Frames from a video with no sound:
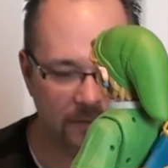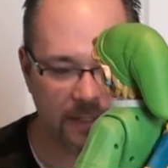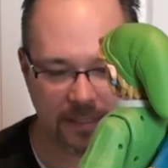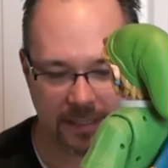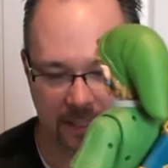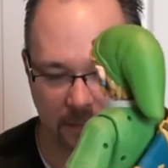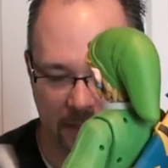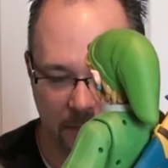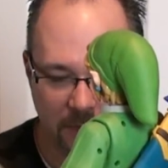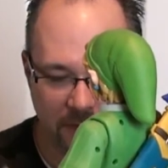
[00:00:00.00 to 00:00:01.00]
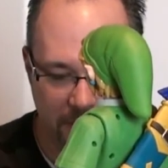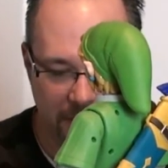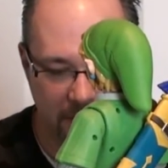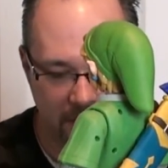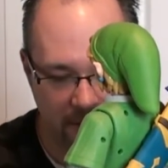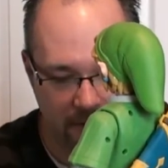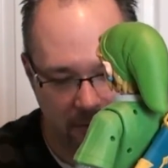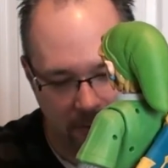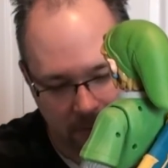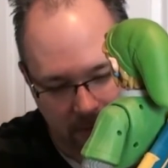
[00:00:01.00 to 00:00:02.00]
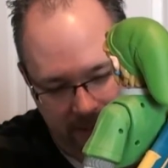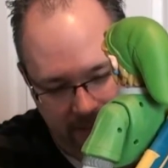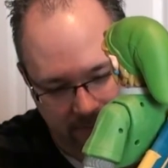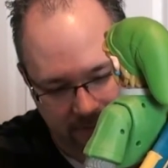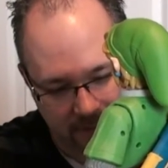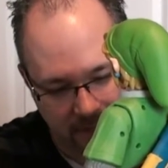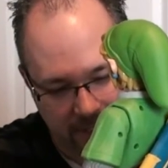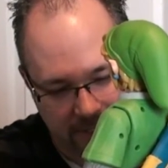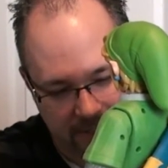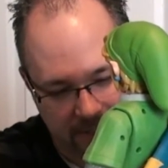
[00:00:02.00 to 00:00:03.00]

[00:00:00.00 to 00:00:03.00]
a little bit of movement, not a whole hell of a lot.